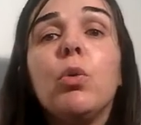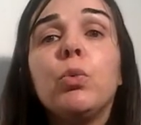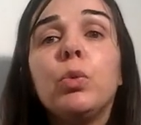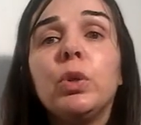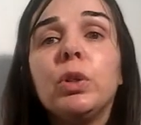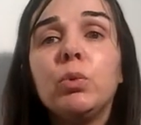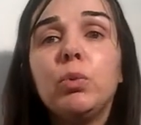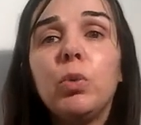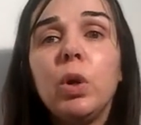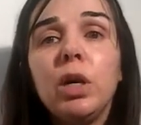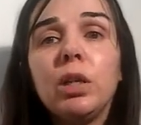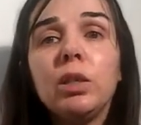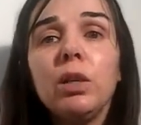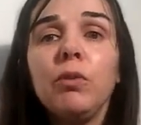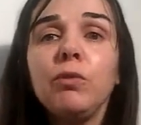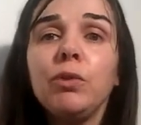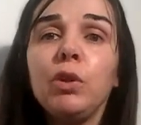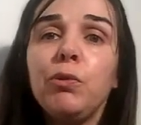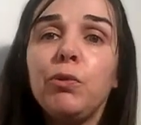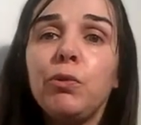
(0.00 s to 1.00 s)
with one
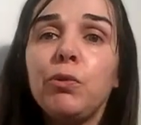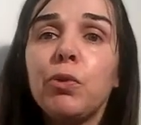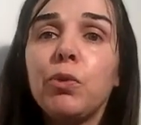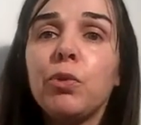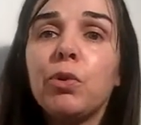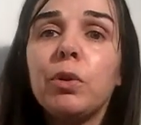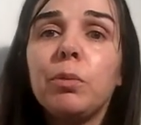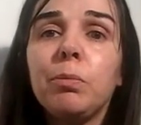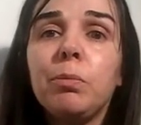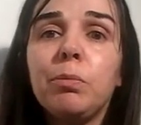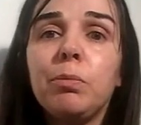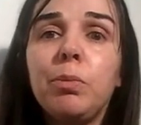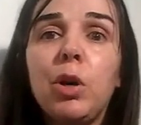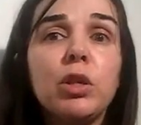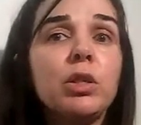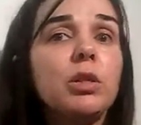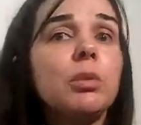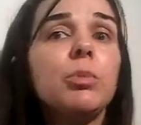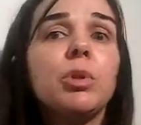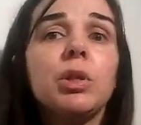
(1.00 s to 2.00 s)
of the 4
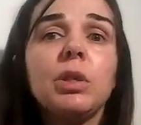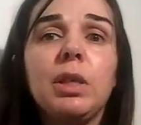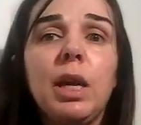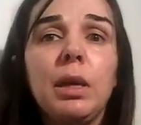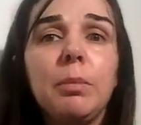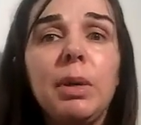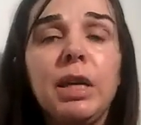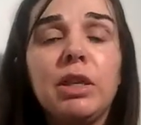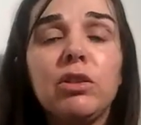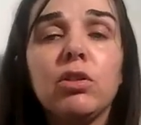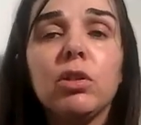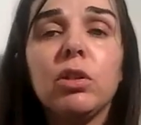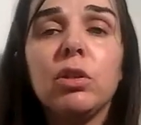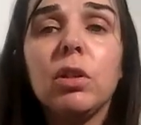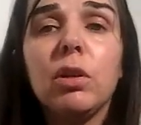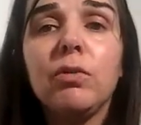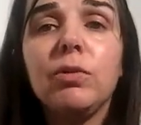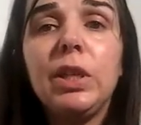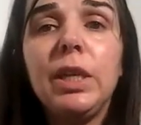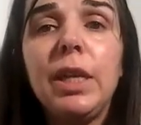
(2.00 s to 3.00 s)
possible
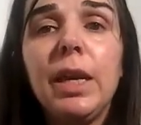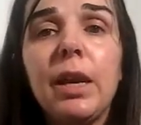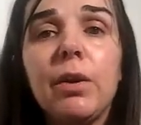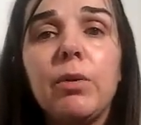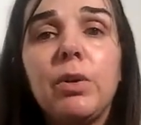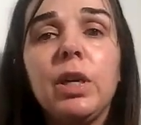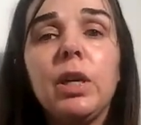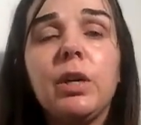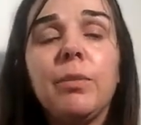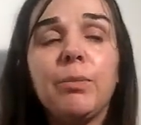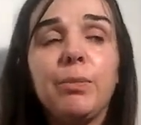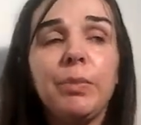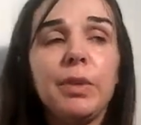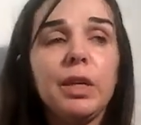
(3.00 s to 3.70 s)
dimensions of the area.